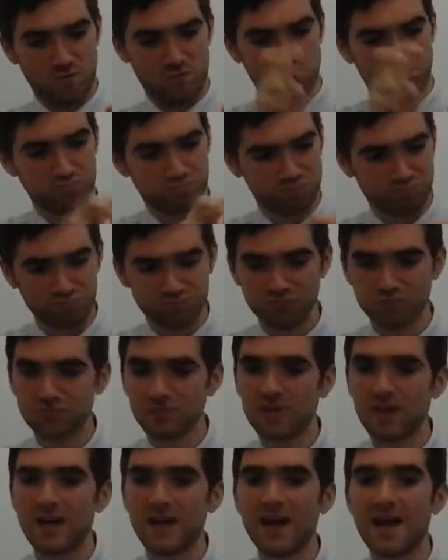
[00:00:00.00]
You then
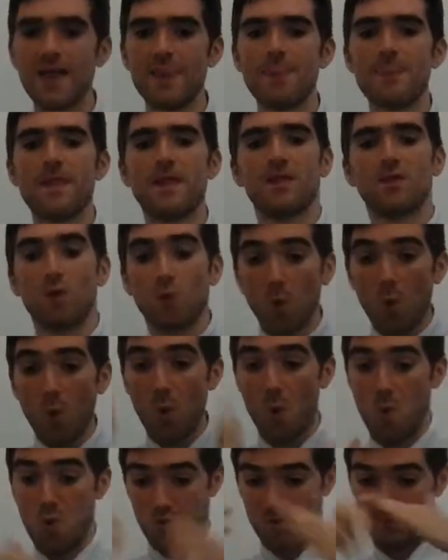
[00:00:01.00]
complete the
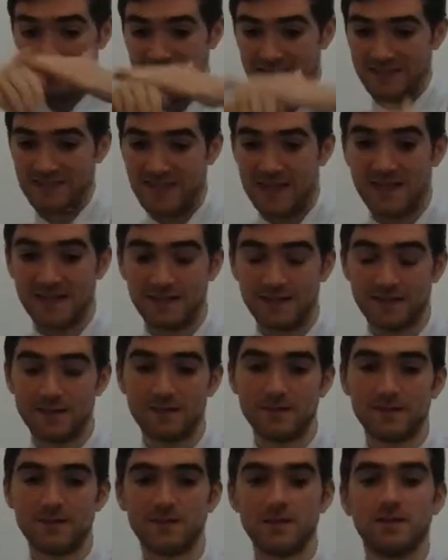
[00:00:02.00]
figures on your
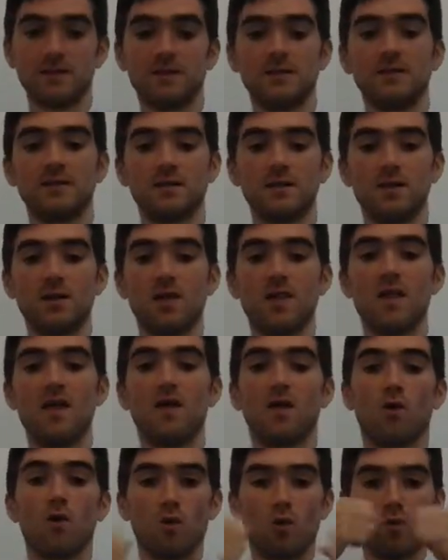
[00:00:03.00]
workflow
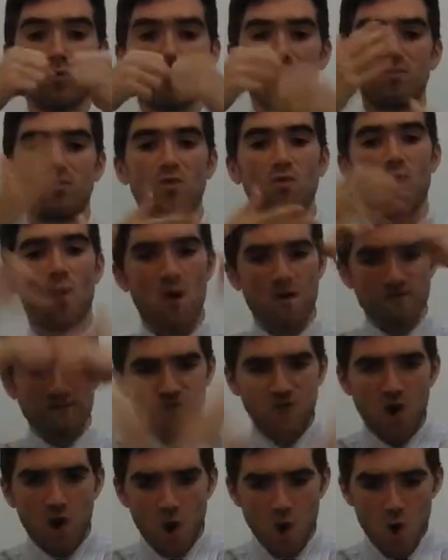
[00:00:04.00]
so that you're
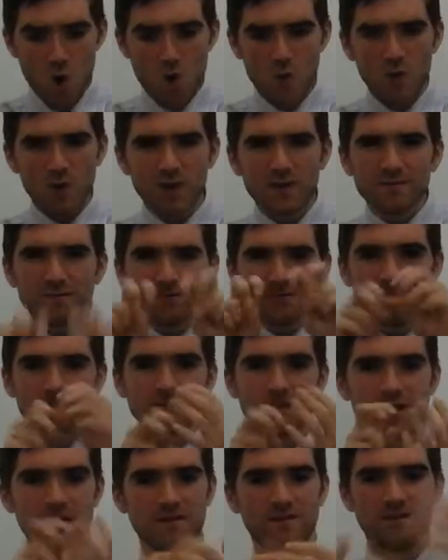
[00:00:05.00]
able to
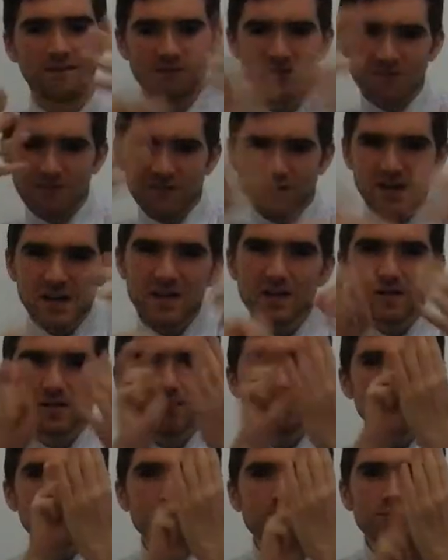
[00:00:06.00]
track the
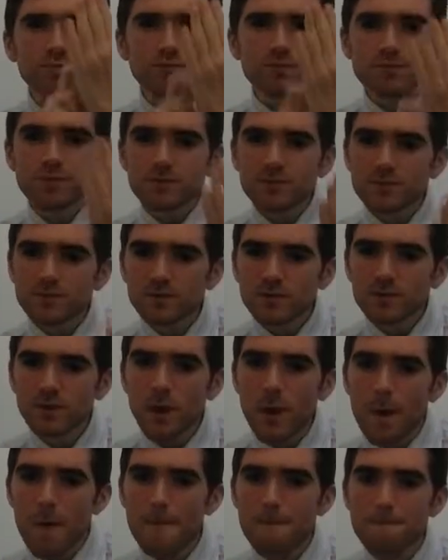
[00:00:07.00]
figures that
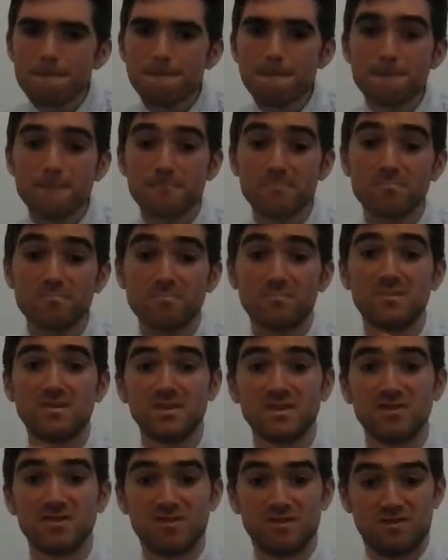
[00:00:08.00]
you're incurring
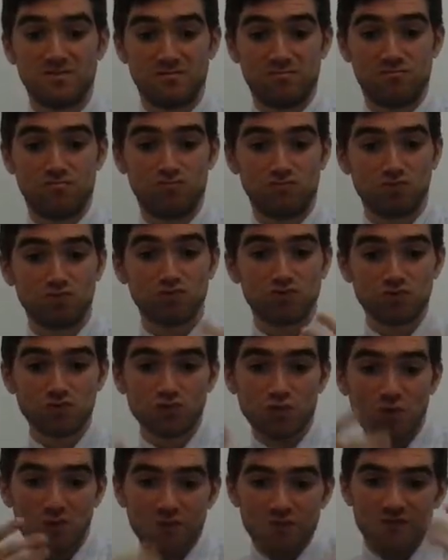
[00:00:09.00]
as
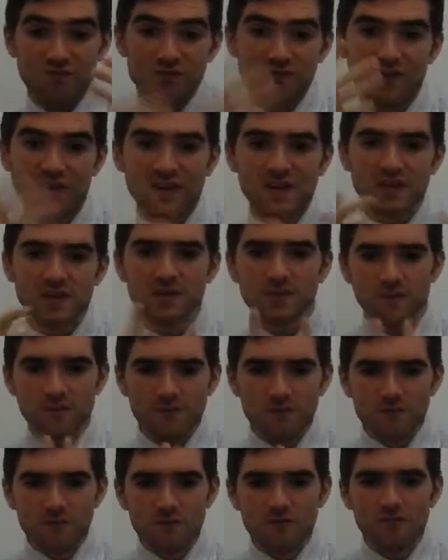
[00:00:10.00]
against the budget
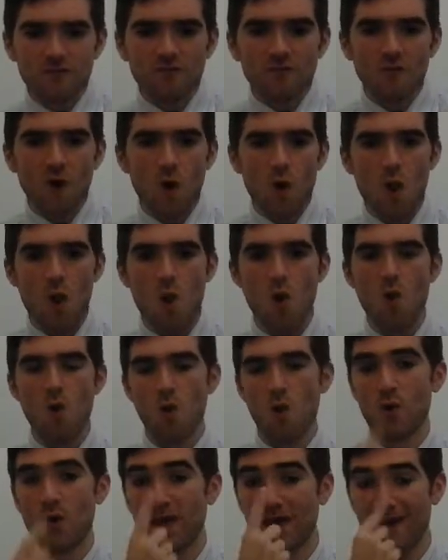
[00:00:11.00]
that you've submitted
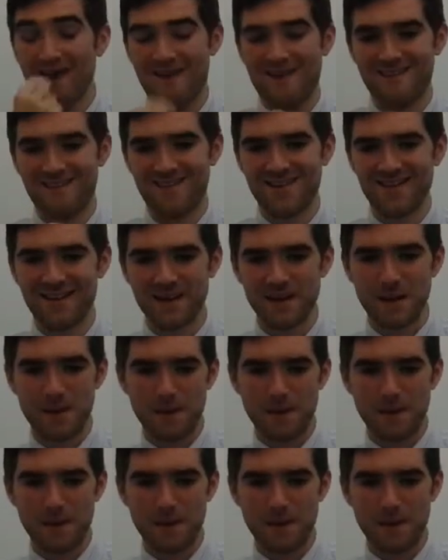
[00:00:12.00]
to the court.